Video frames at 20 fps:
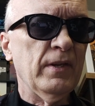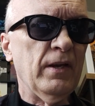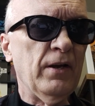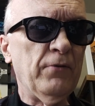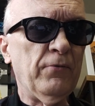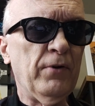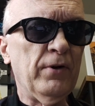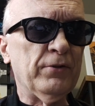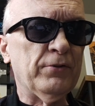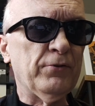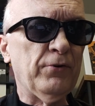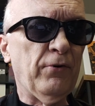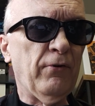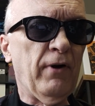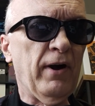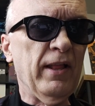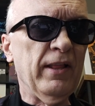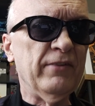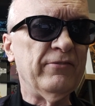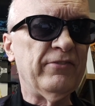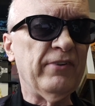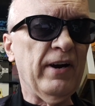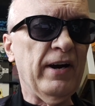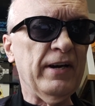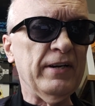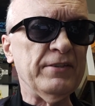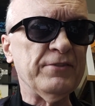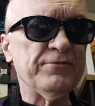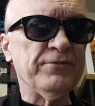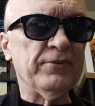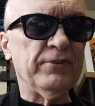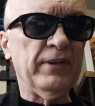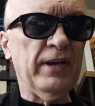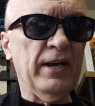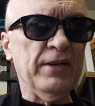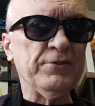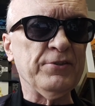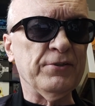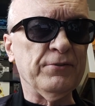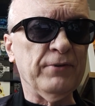of what qualifies for
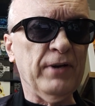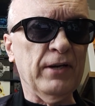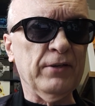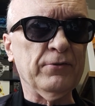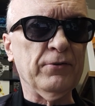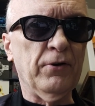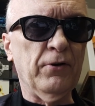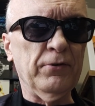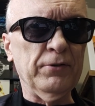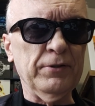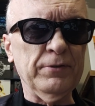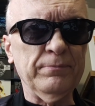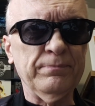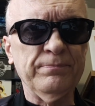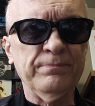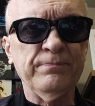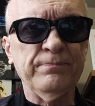Action Rock Corner.